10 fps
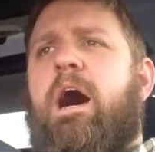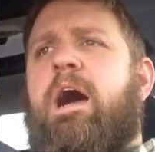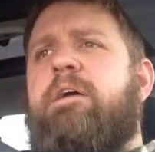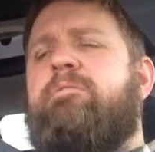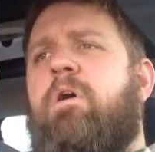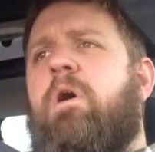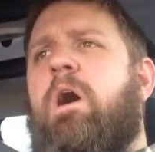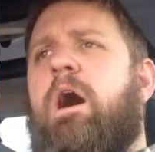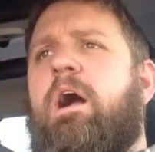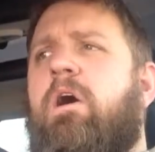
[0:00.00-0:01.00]
I
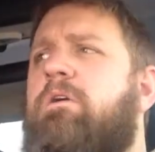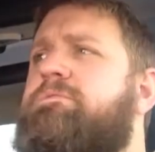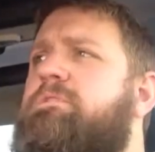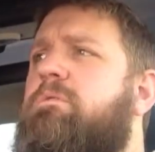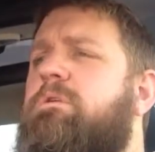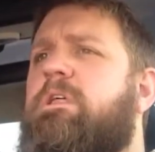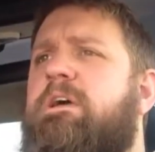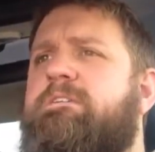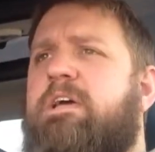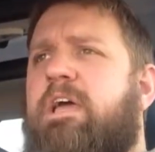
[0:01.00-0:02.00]
also
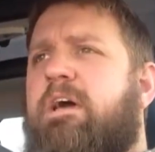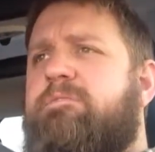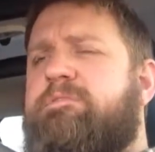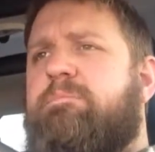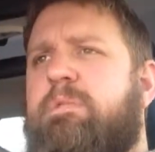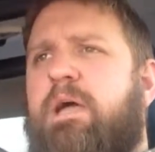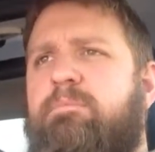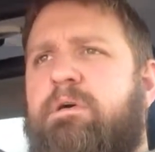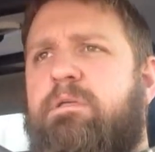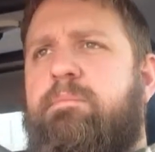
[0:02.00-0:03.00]
realized I have some
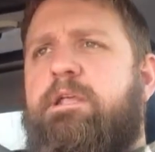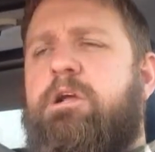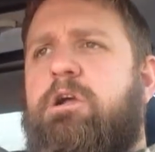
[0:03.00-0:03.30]
9mm